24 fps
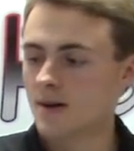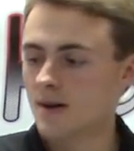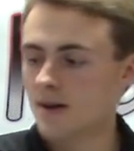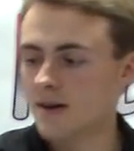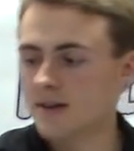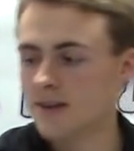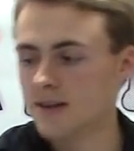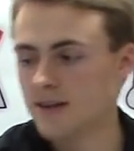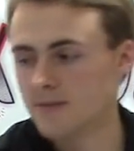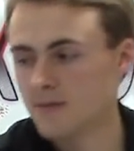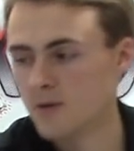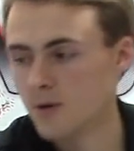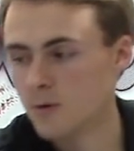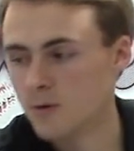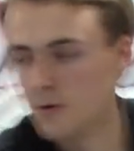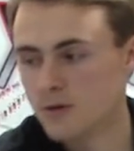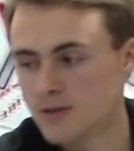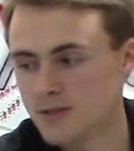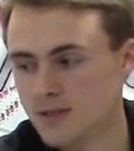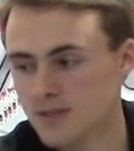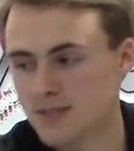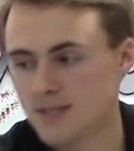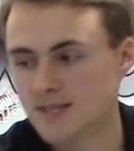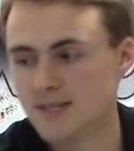And then of
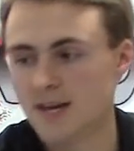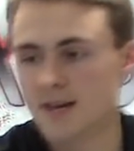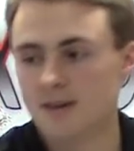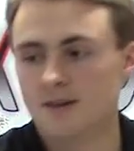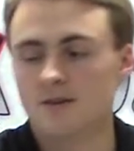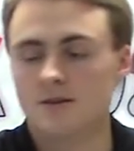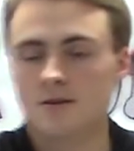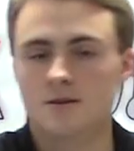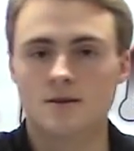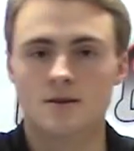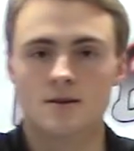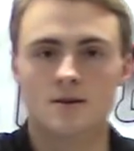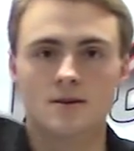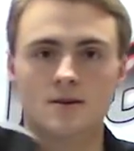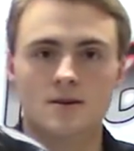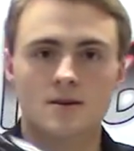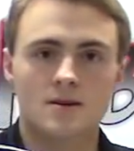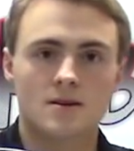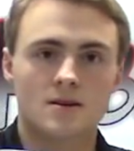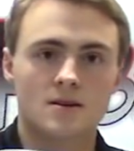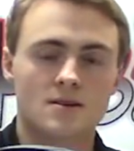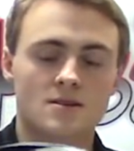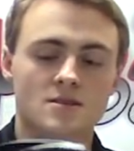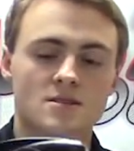course the standard
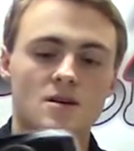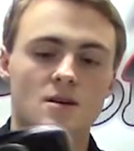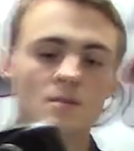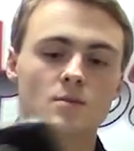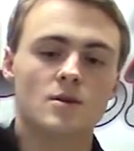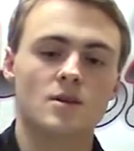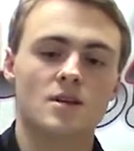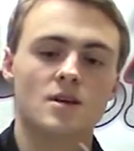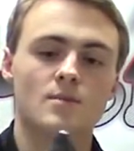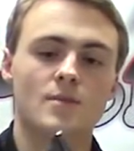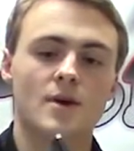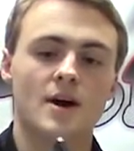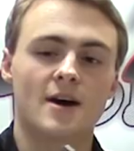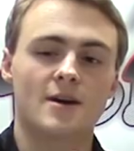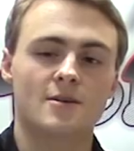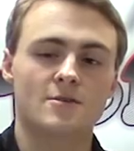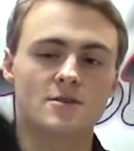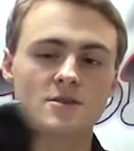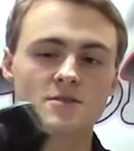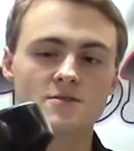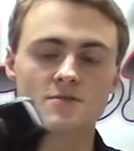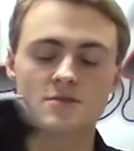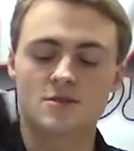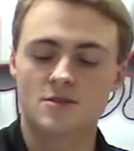AA
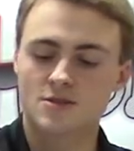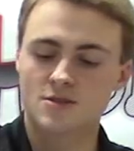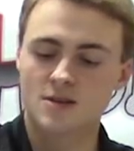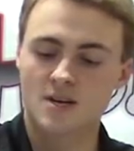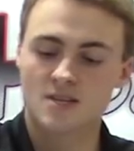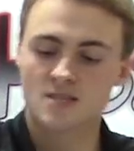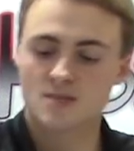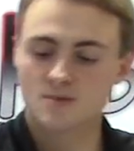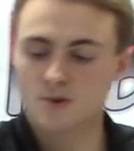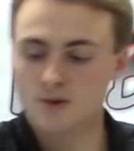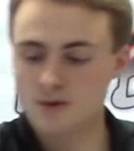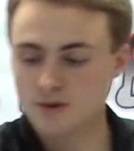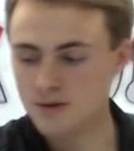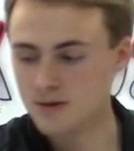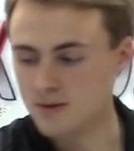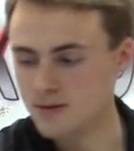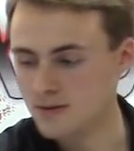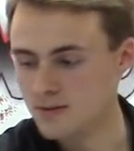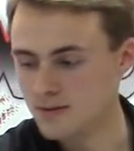batteries for the transmitter.